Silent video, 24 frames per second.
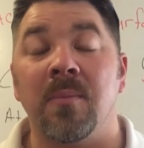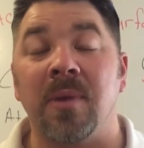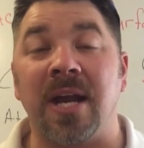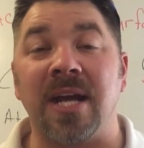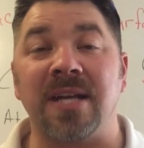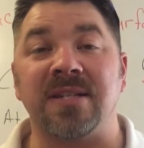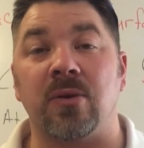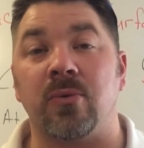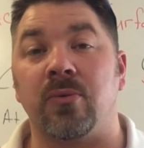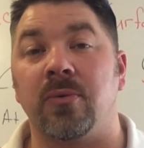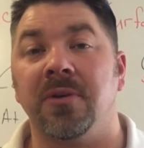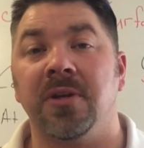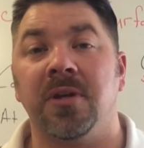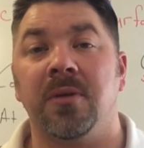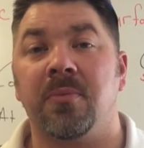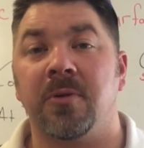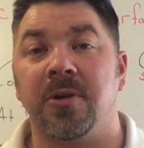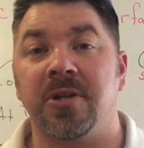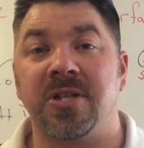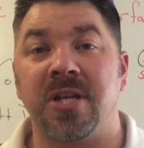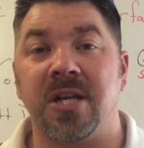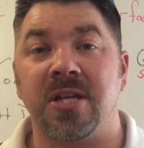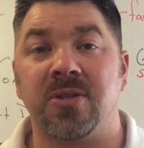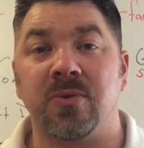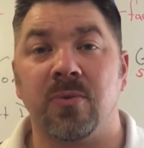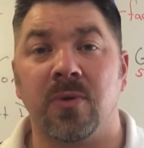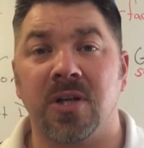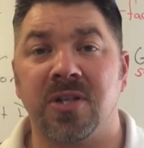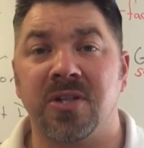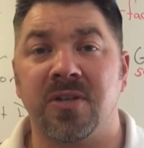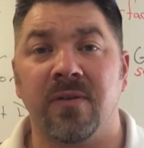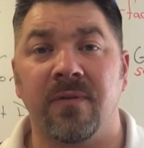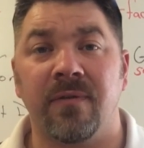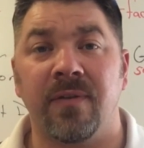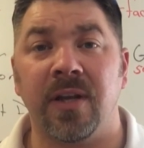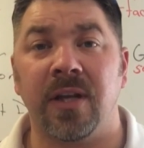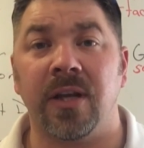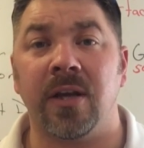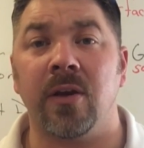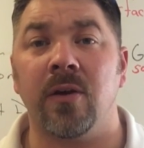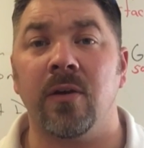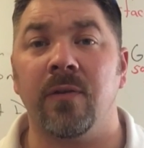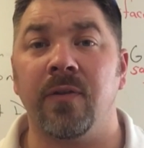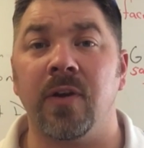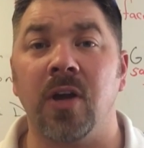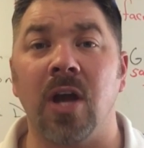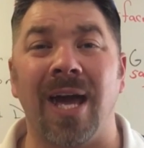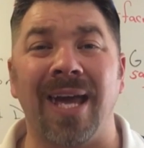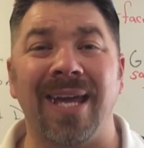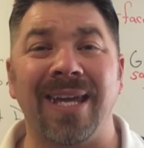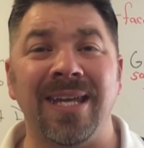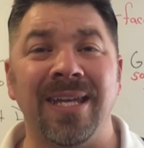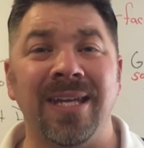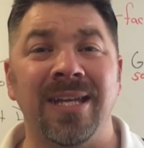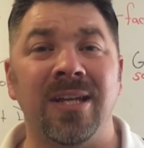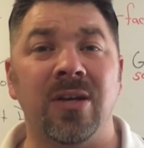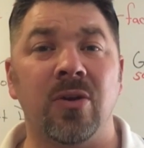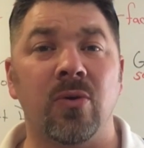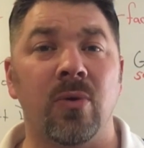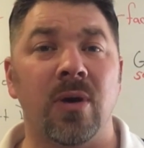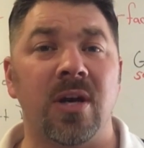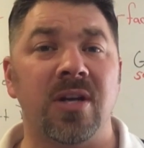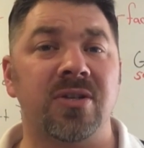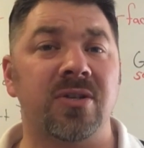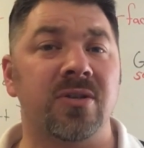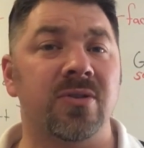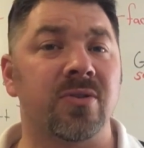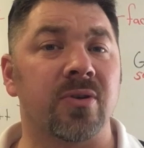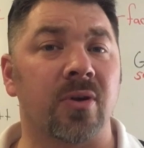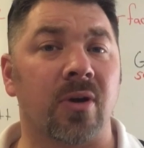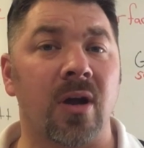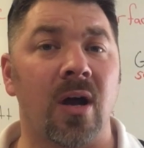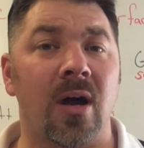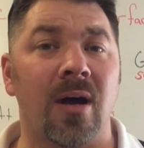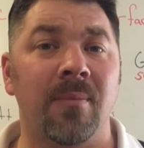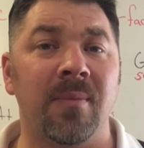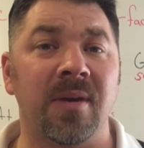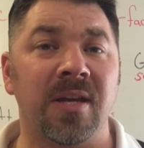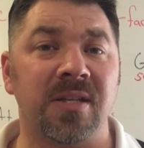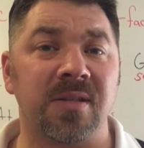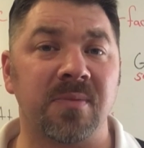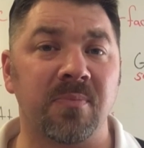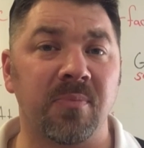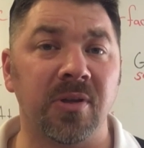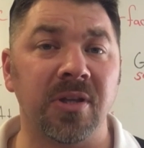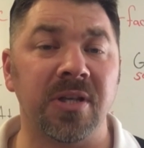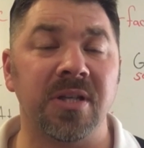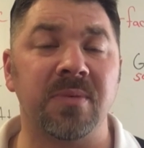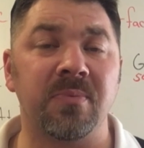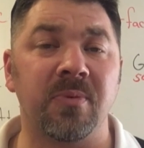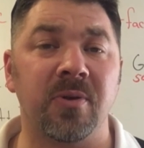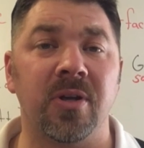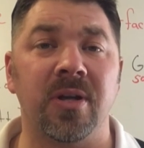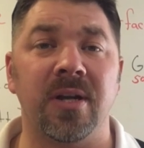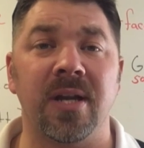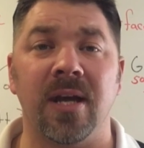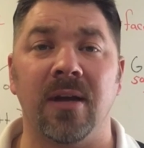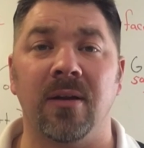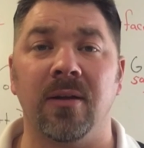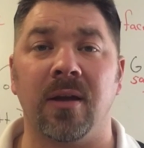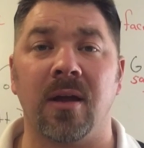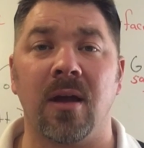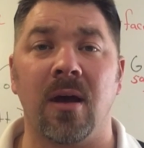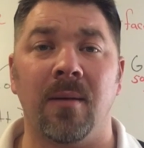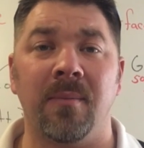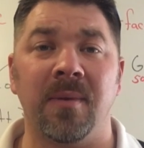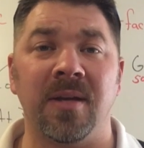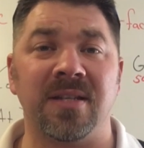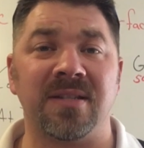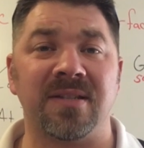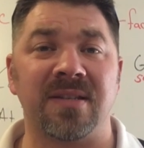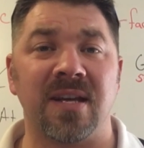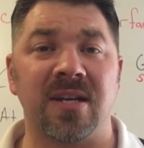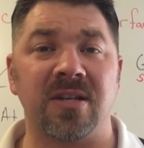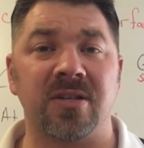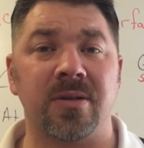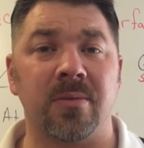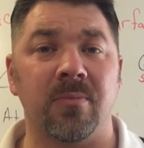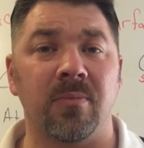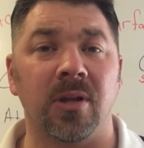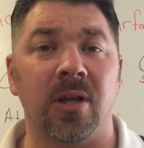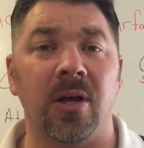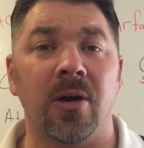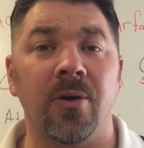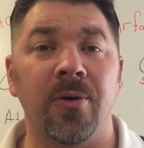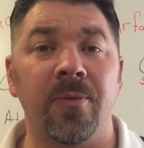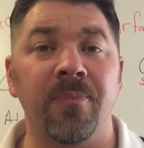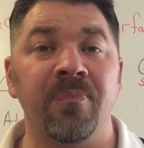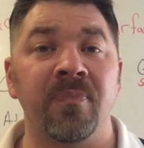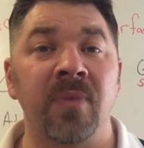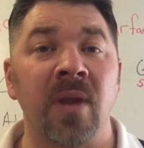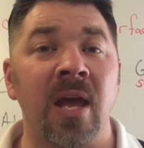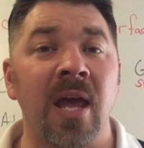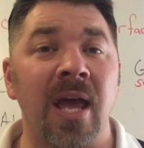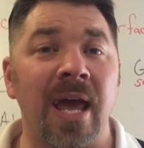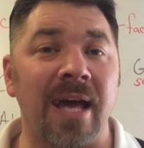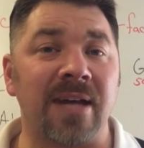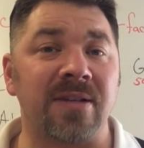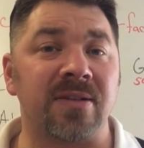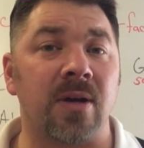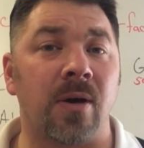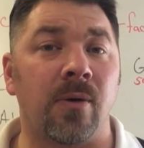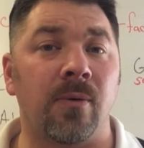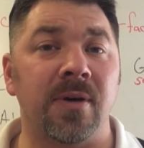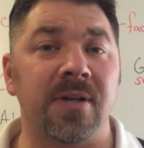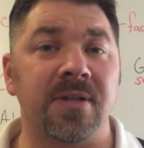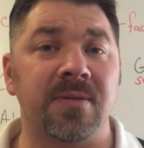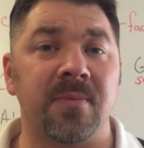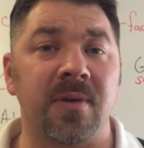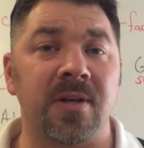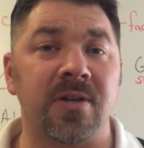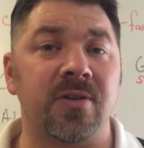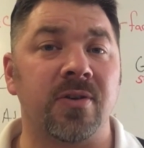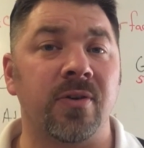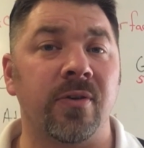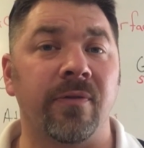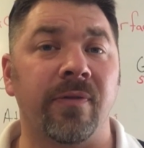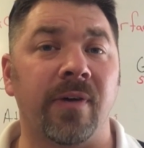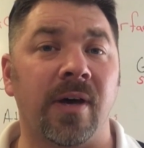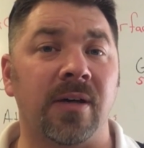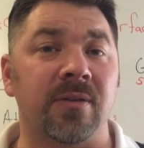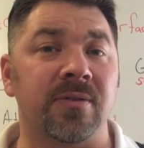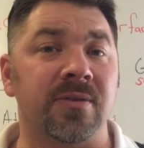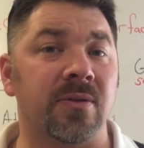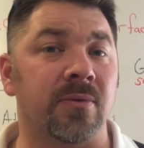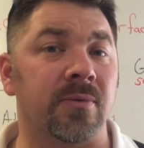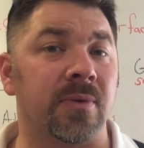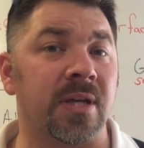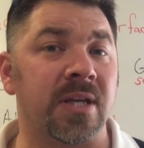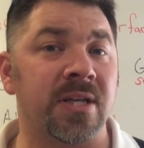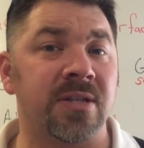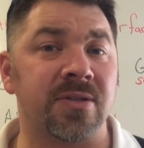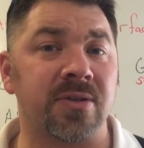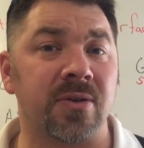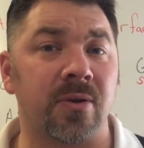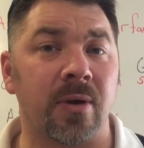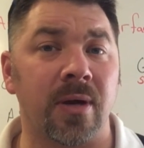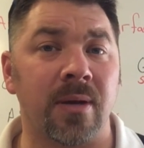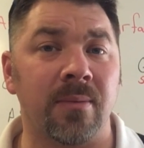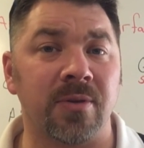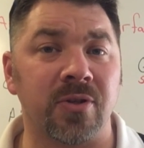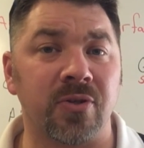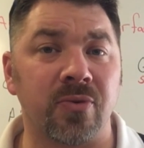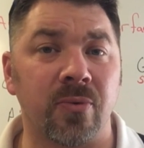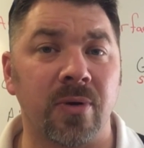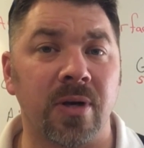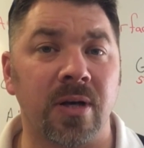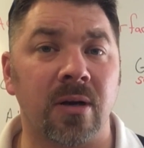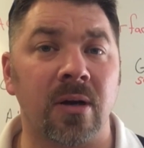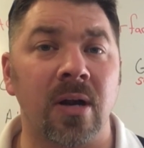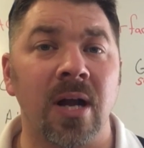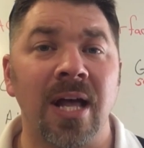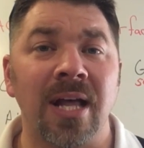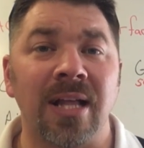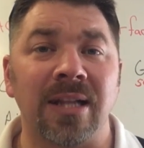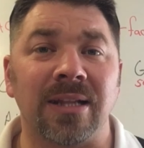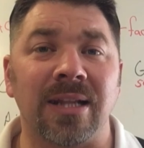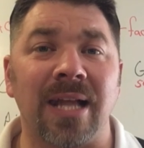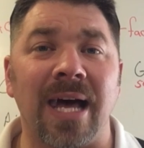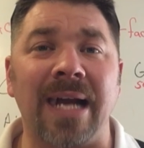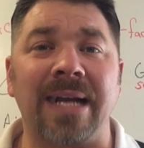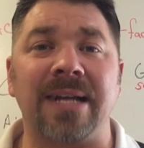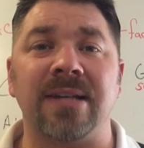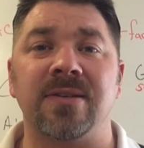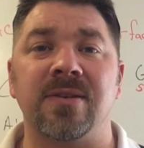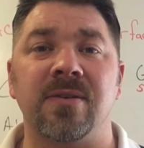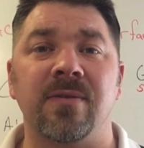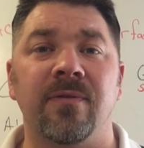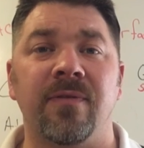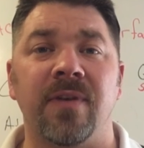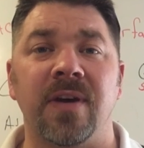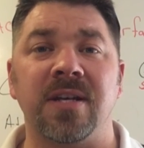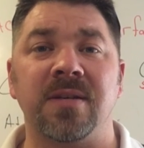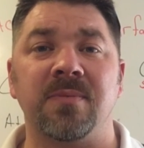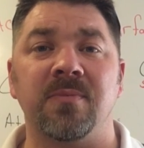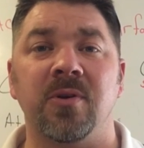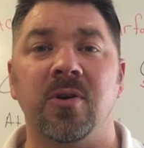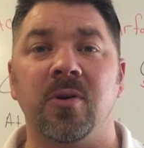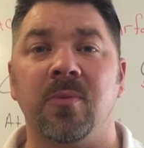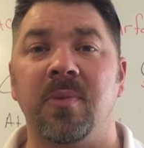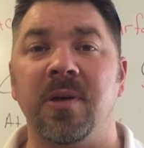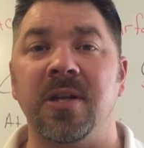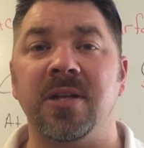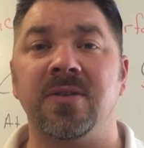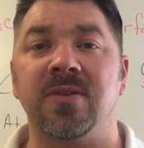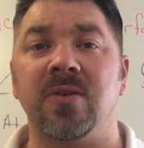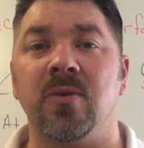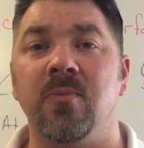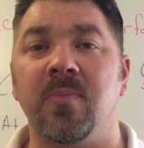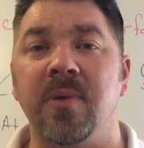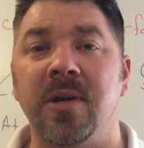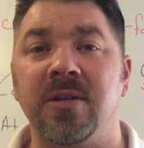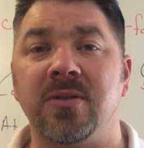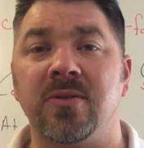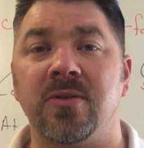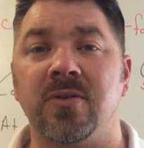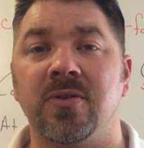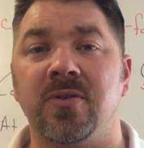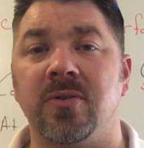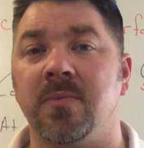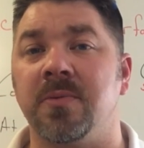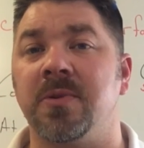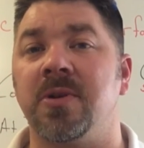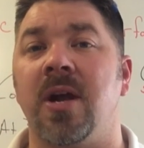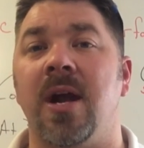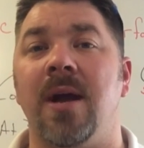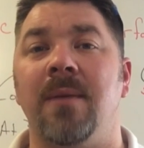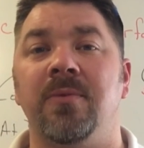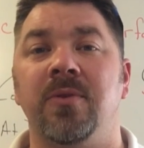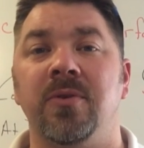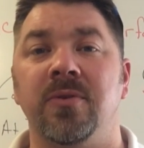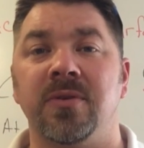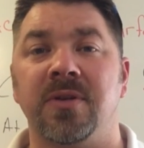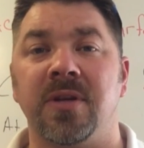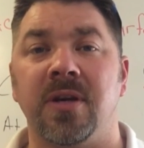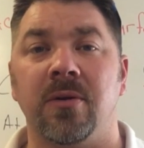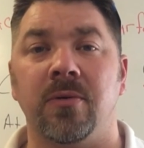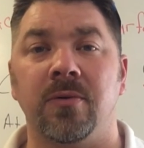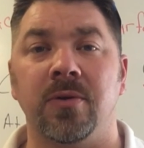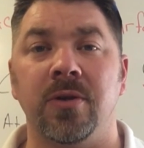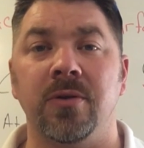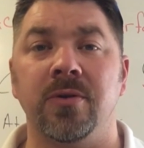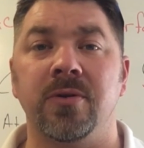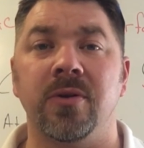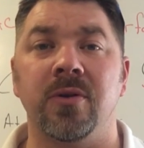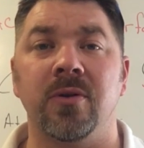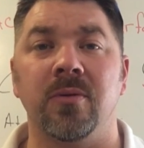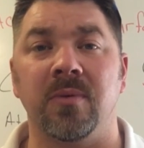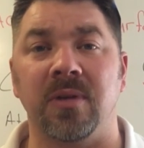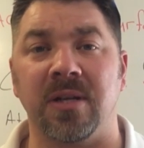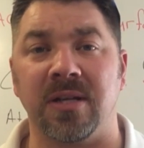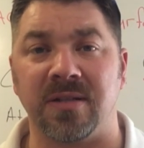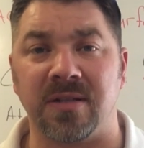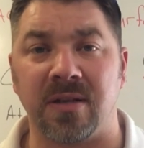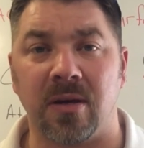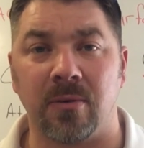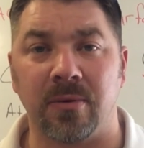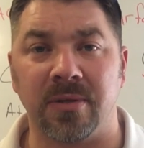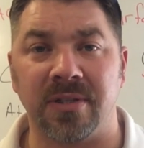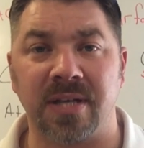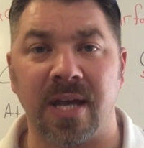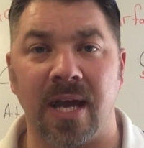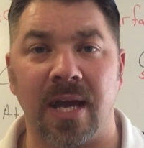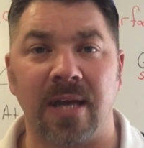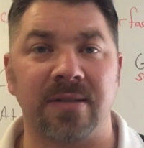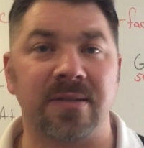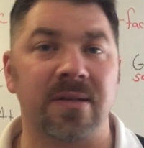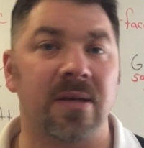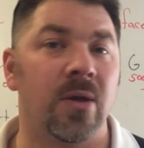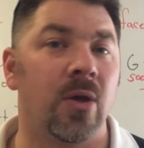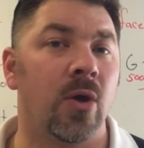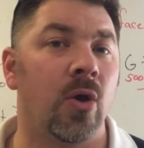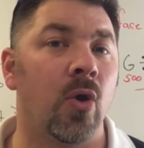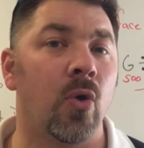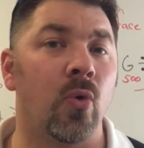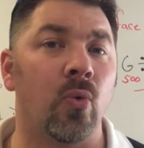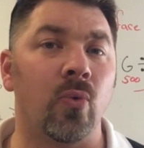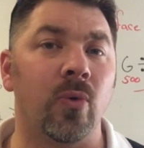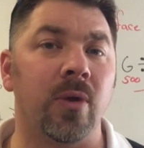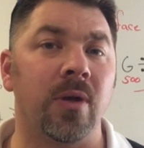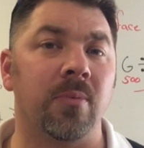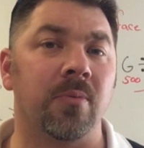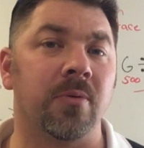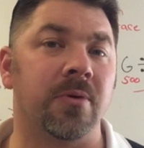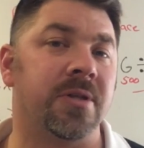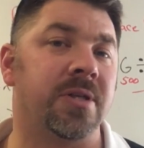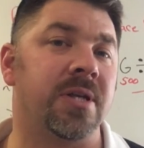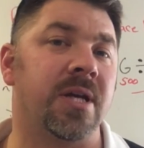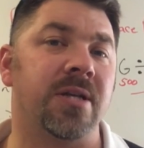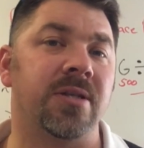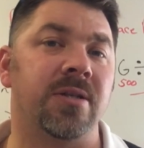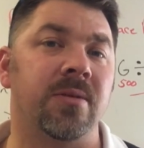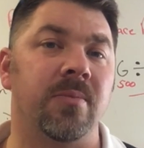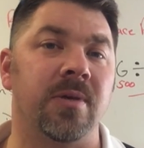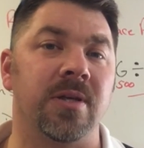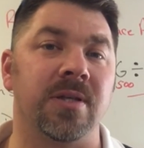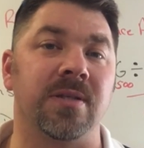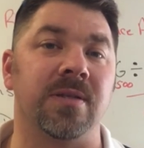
But guys, I really appreciate you watching the video. If you got any questions or comments, please put it down in the comment section below. As always, make sure you follow us on Instagram and Twitter, like us on Facebook, pin us on Pinterest, subscribe to us here on YouTube, and as always, guys, we appreciate your